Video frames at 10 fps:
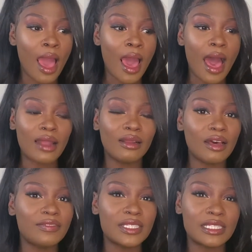I
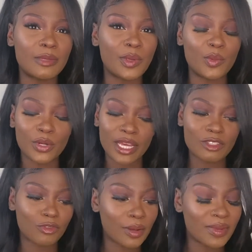love to see people
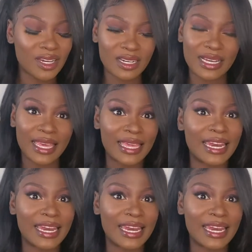that's from the hood getting